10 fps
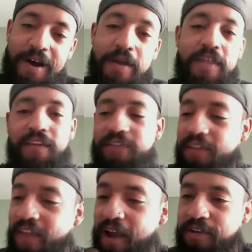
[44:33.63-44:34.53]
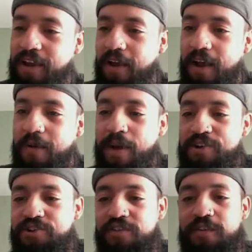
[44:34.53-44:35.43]
And then the last thing I'll
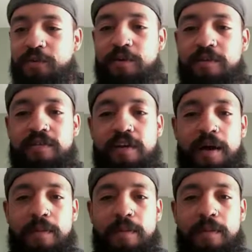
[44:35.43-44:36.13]
mention too is